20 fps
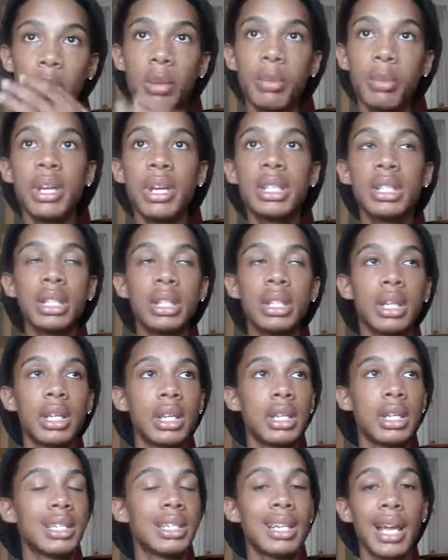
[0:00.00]

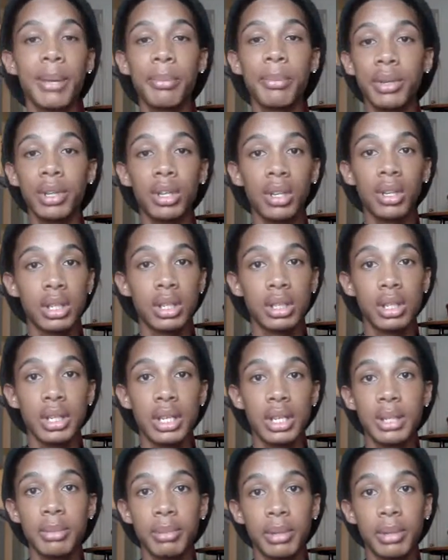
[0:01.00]
basically slapping it onto
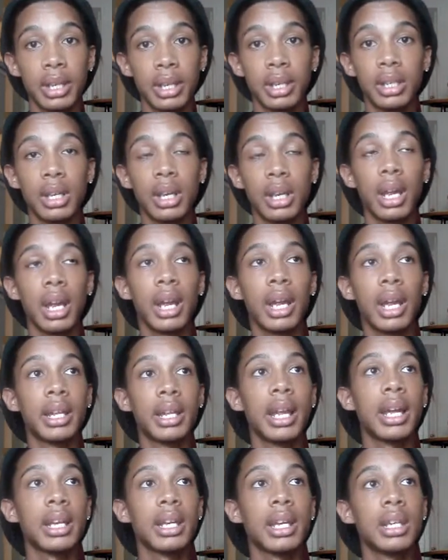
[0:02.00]
this plane. And
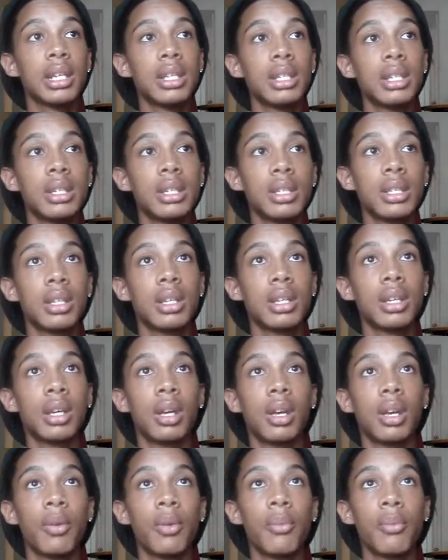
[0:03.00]
that is
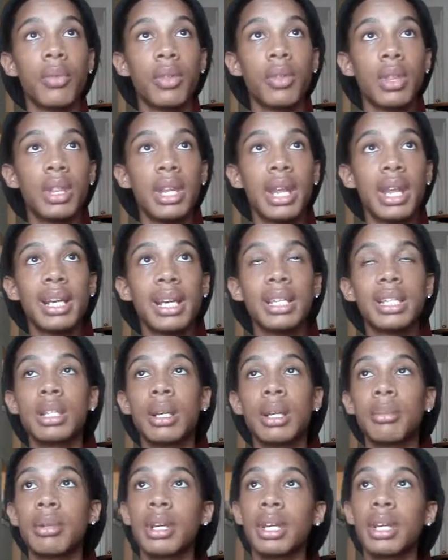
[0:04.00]

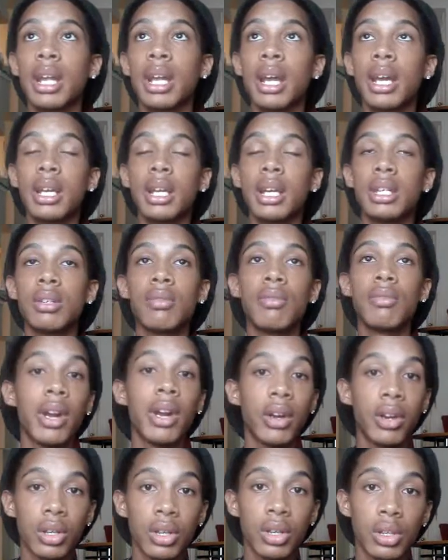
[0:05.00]
something that is a
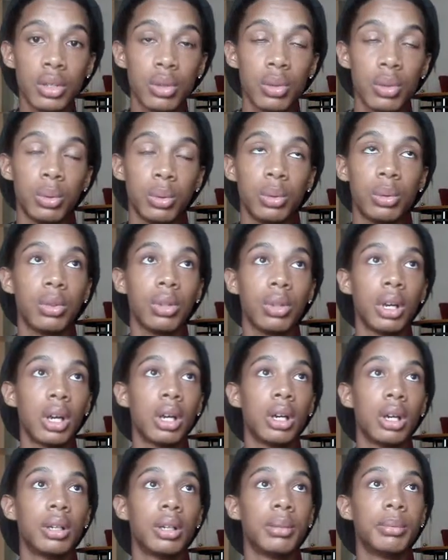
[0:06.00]
very good tool.
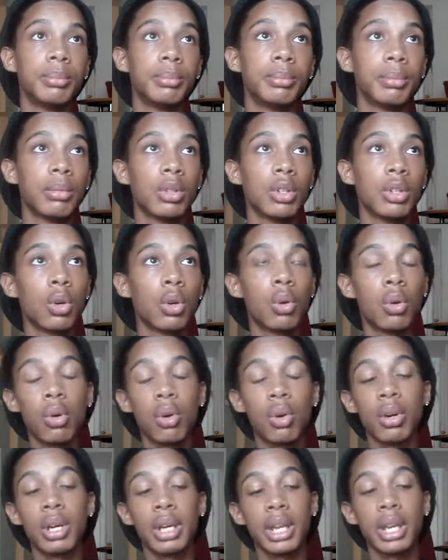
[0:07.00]
Your
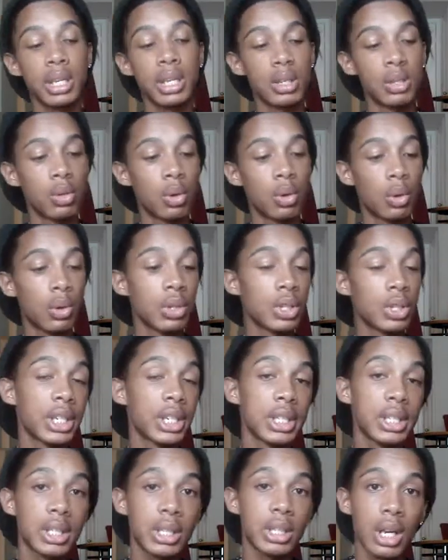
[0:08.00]
aura
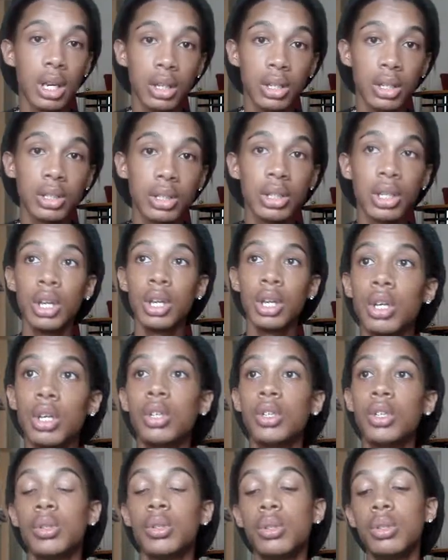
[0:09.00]
changes colors
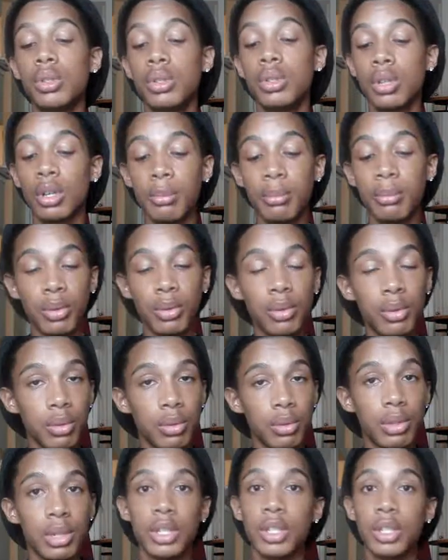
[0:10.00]
due to your
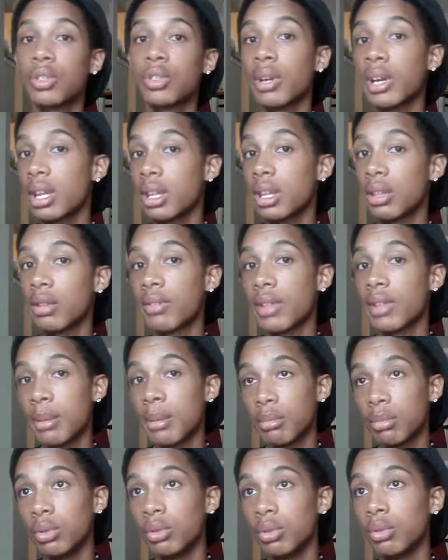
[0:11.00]
mood, the strength of that
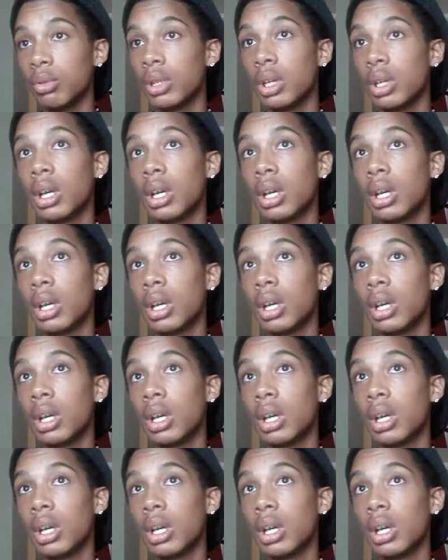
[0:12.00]
mood,